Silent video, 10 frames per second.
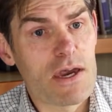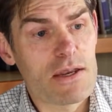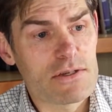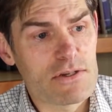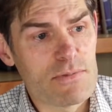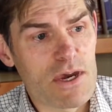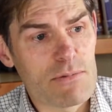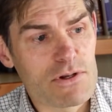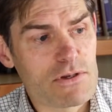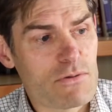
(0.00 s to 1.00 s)
and to be
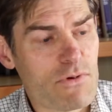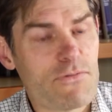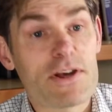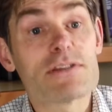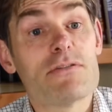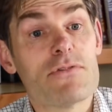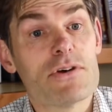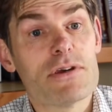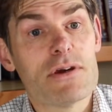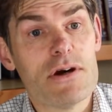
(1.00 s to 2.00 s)
able to
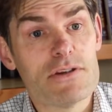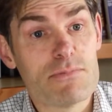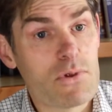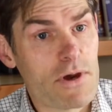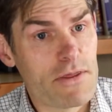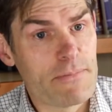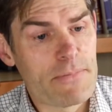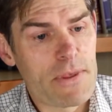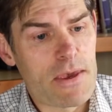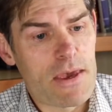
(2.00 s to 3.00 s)
reflexively deploy them.
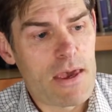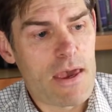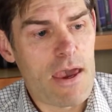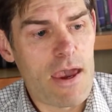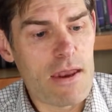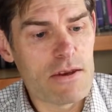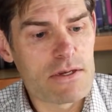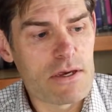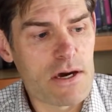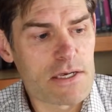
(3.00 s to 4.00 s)

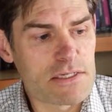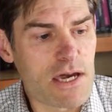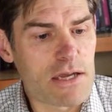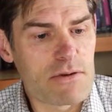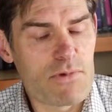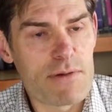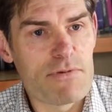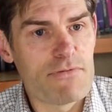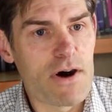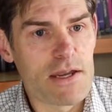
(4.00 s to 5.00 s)
And I started by
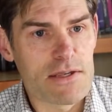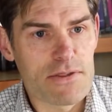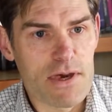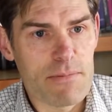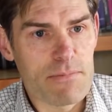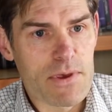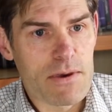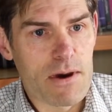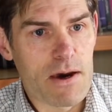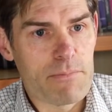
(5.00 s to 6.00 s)
providing them
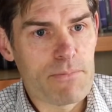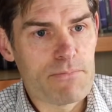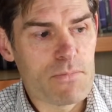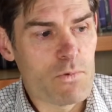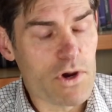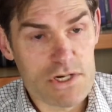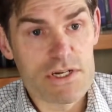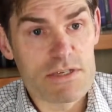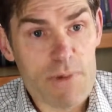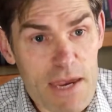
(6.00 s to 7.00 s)

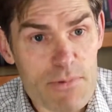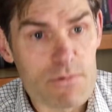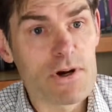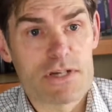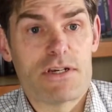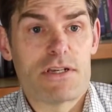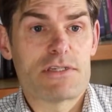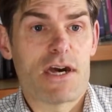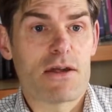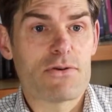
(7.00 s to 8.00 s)
worksheets, paper worksheets,
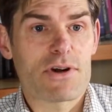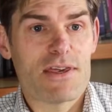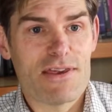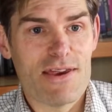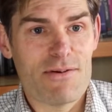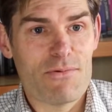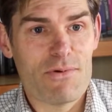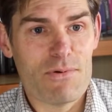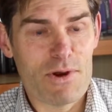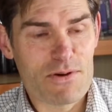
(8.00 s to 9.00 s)
saying, look,
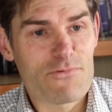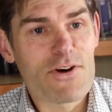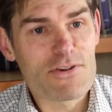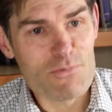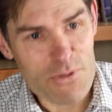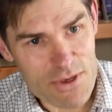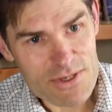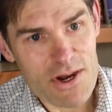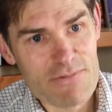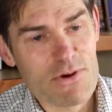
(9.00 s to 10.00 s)
when confronted with
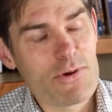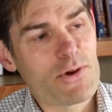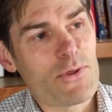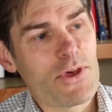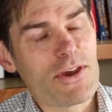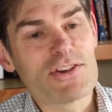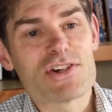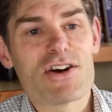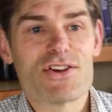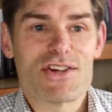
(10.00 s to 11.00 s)
this kind of a critical thinking
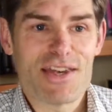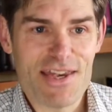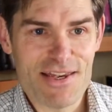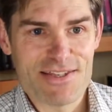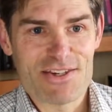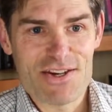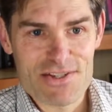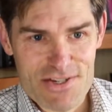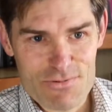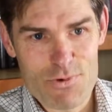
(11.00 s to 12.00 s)
challenge, here's the
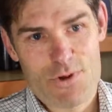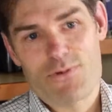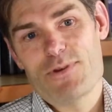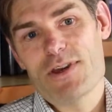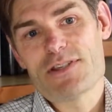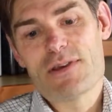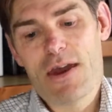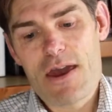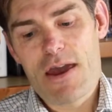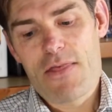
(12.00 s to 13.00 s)
sheet, just work through this.
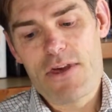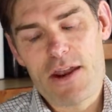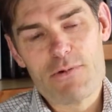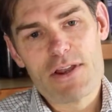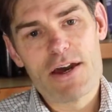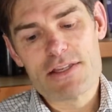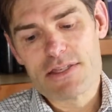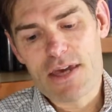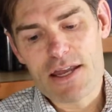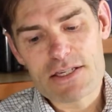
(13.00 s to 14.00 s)
Then I
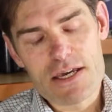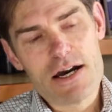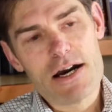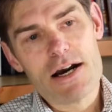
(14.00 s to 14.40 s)
realized that